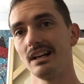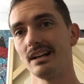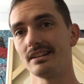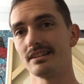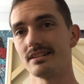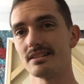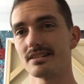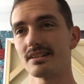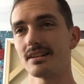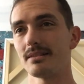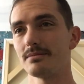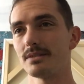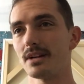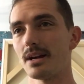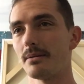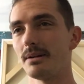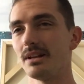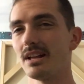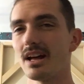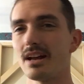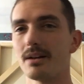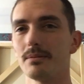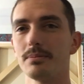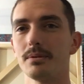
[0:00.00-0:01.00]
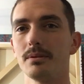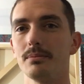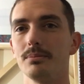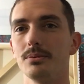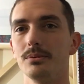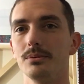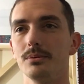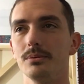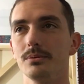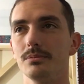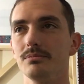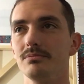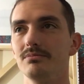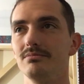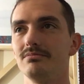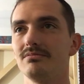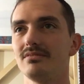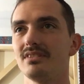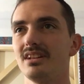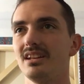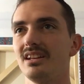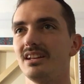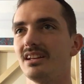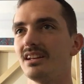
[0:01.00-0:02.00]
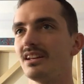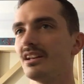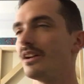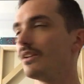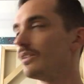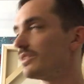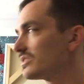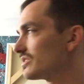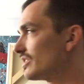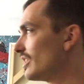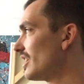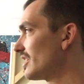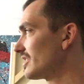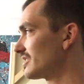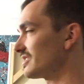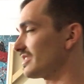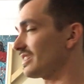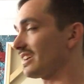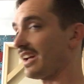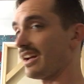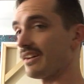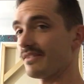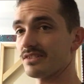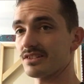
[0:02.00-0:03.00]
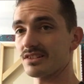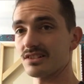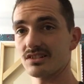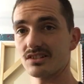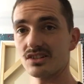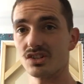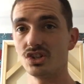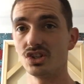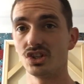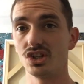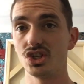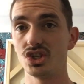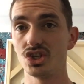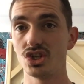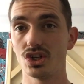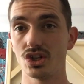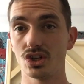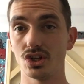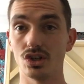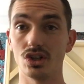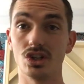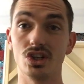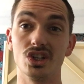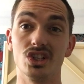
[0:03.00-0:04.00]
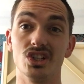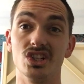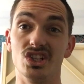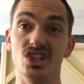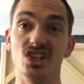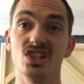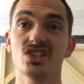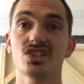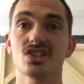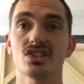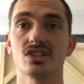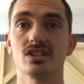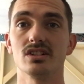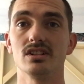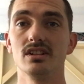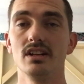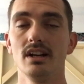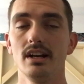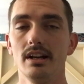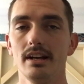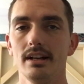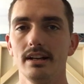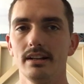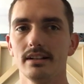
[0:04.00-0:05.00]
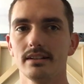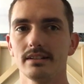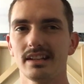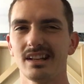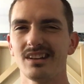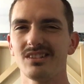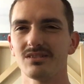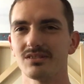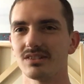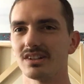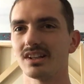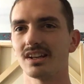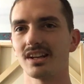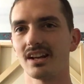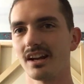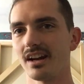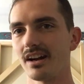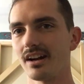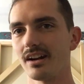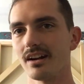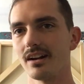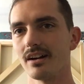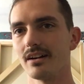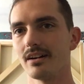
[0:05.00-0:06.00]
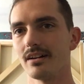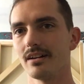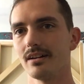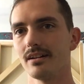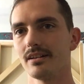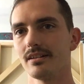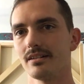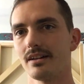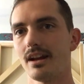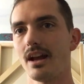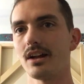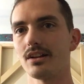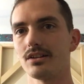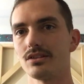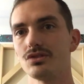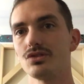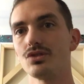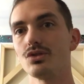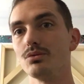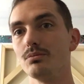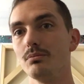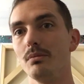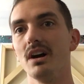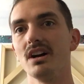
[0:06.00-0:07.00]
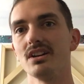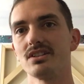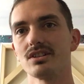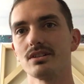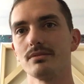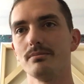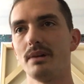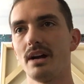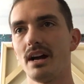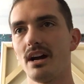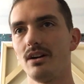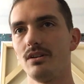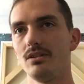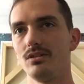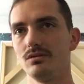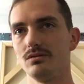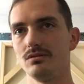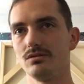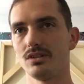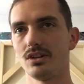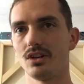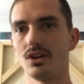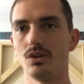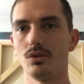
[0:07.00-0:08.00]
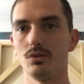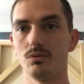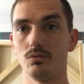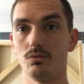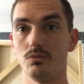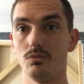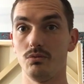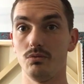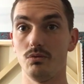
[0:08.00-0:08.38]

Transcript: at the same time a lot of people you know as long as the canvas is good good condition they don't really care too much about you know